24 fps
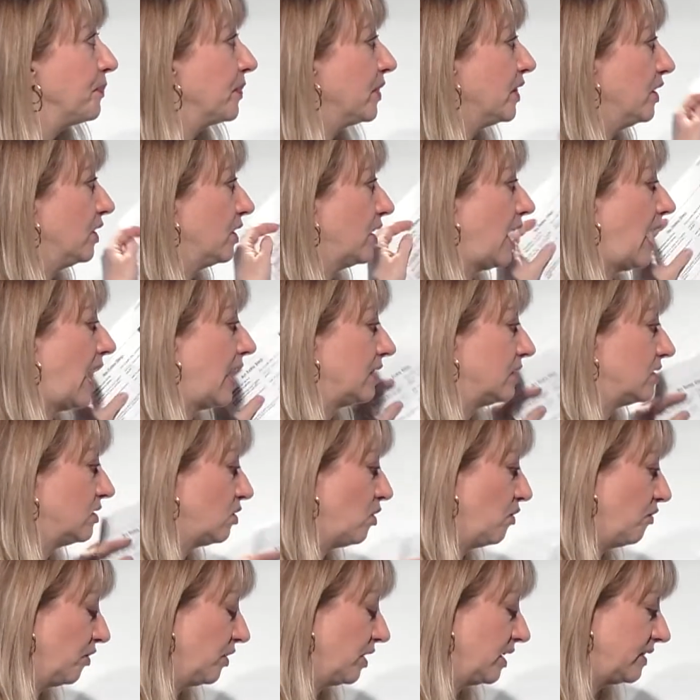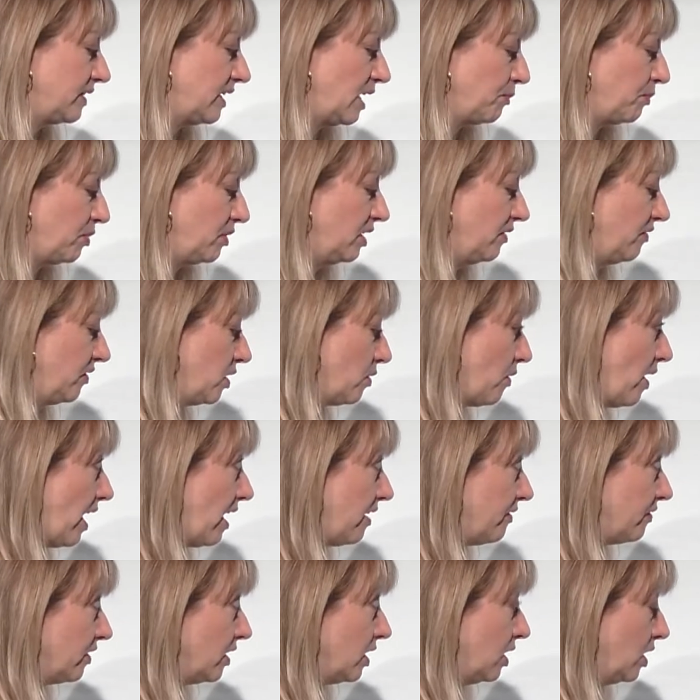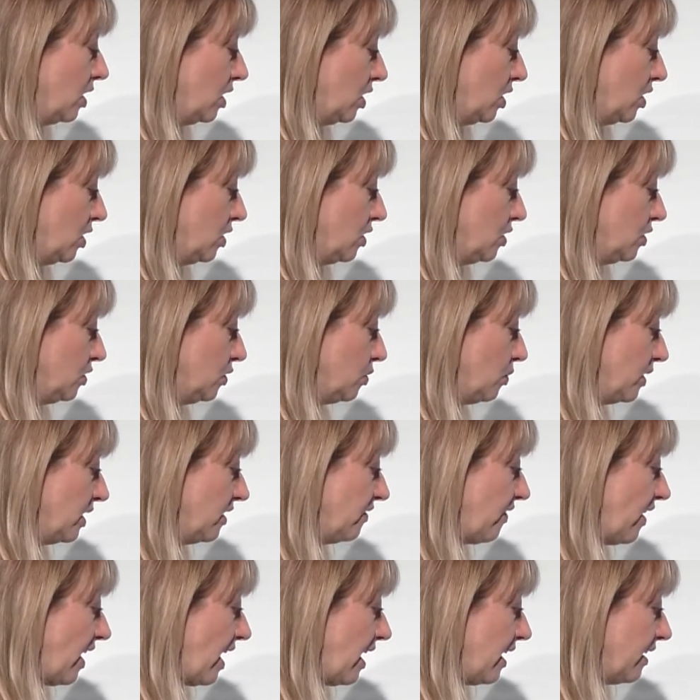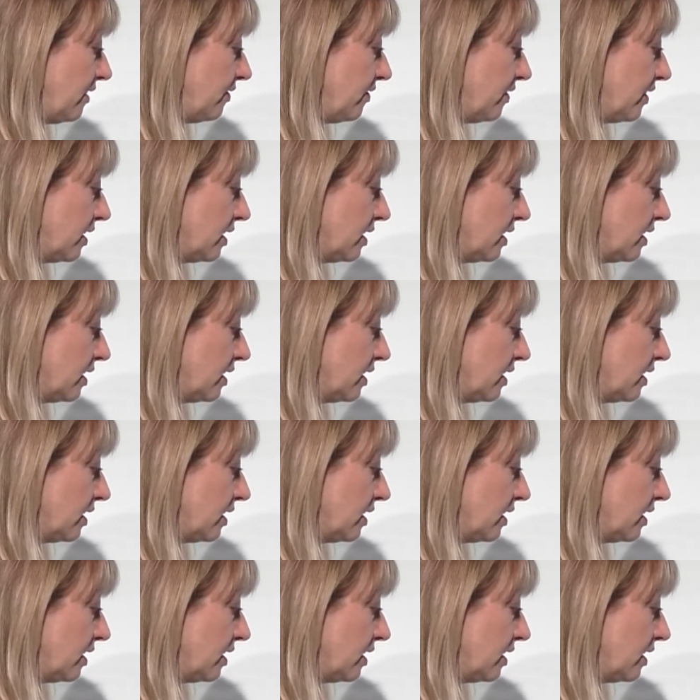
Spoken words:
They're not. So for example, if you have 25